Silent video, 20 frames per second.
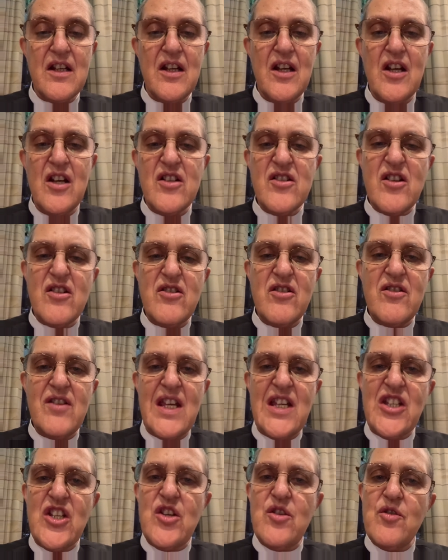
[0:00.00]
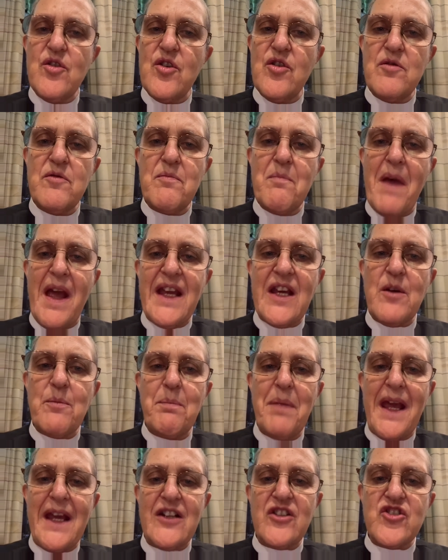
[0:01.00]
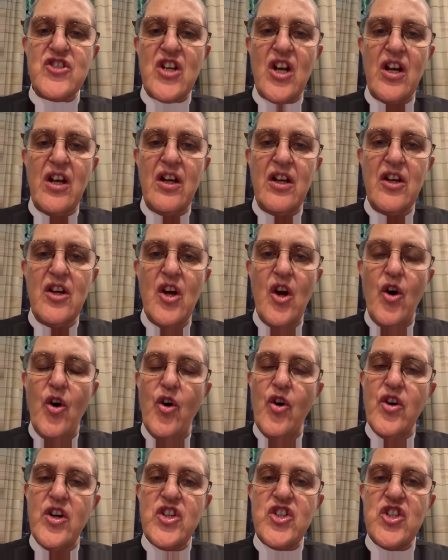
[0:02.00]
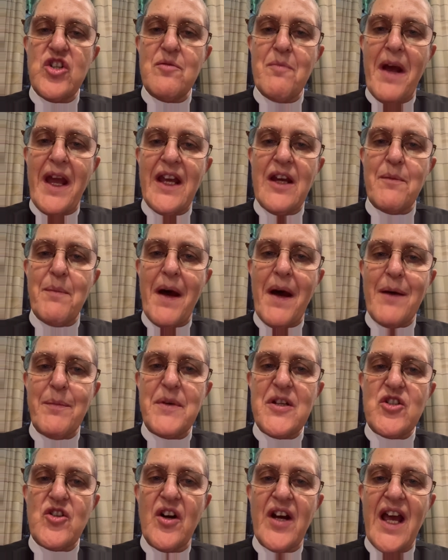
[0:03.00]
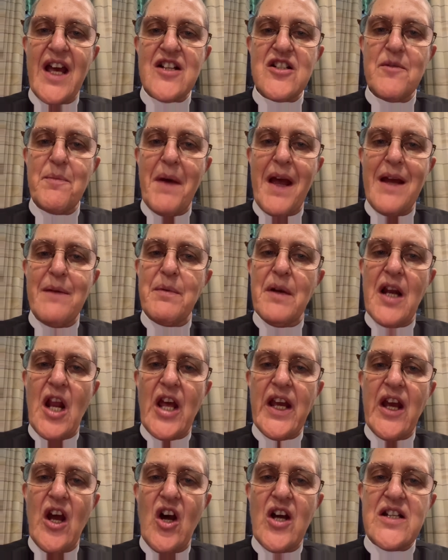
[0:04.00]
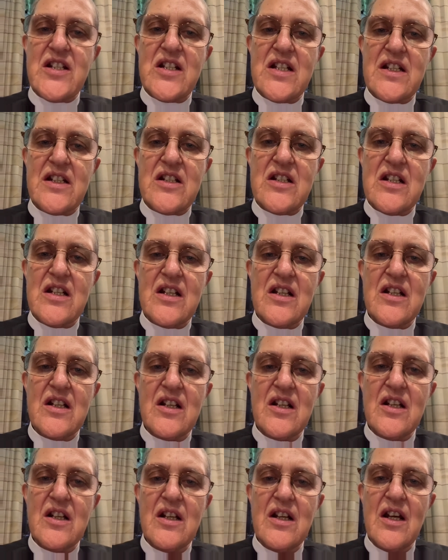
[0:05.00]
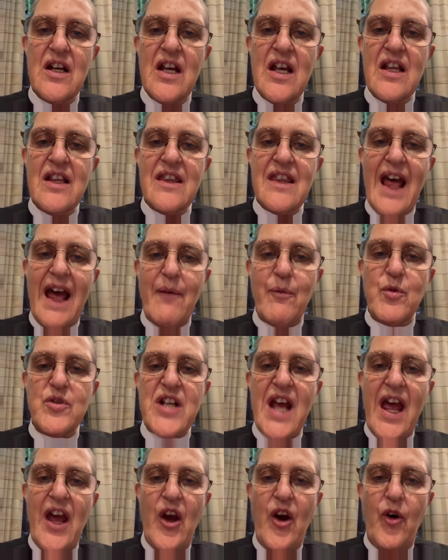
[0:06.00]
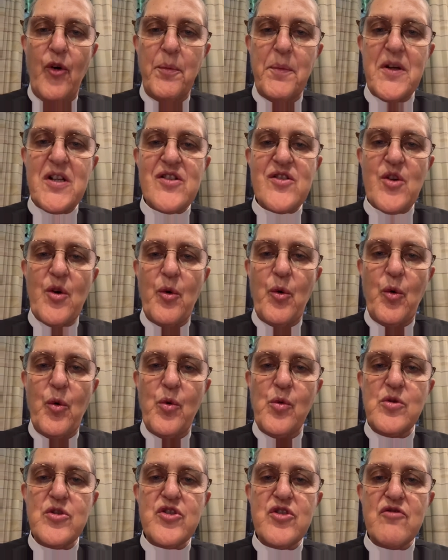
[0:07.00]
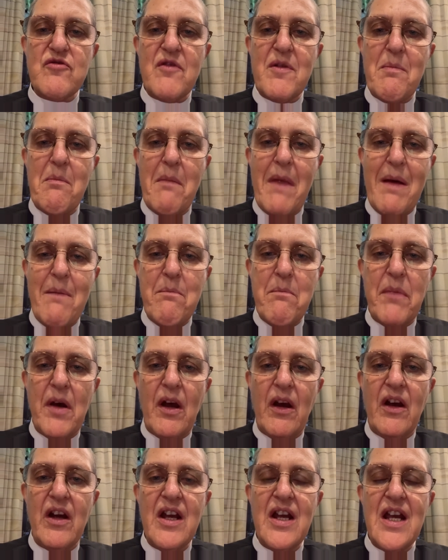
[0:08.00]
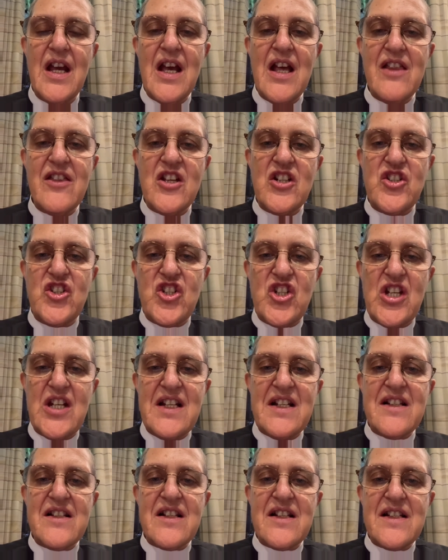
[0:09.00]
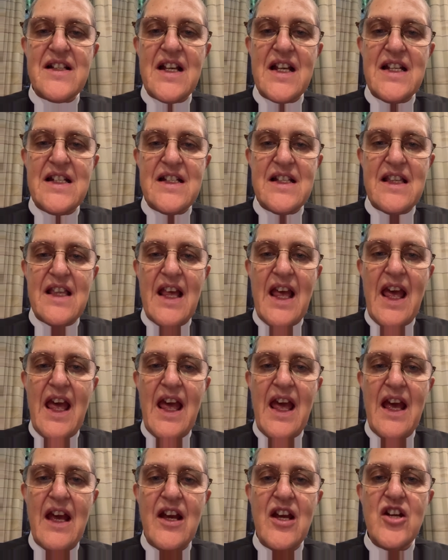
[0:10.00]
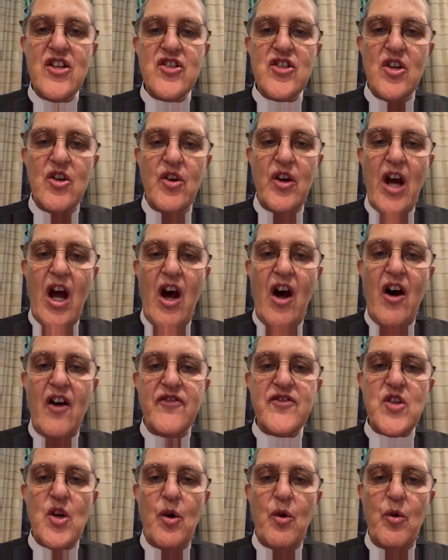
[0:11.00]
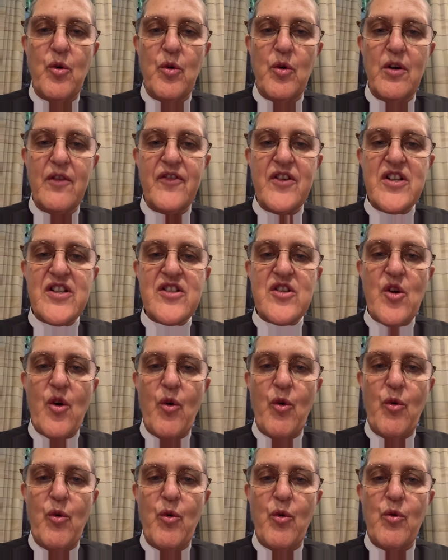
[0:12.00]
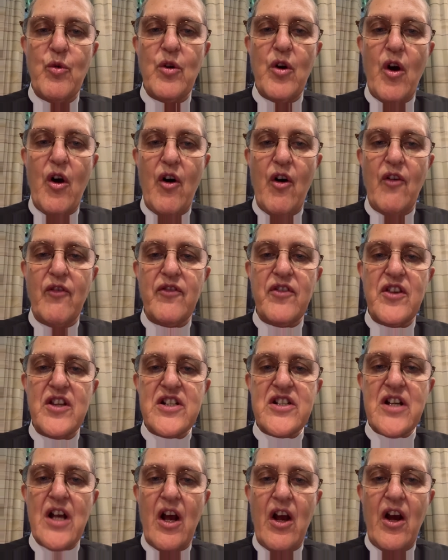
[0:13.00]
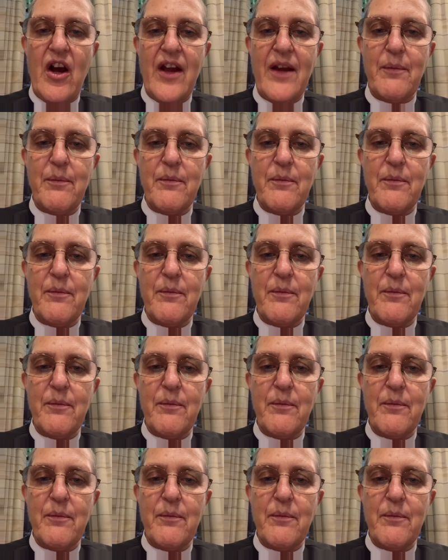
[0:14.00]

So do you think you could make a picture, or could you make a puppy dog out of paper like I did? That would help us all to remember that Jesus is there to look after all of us all of the time.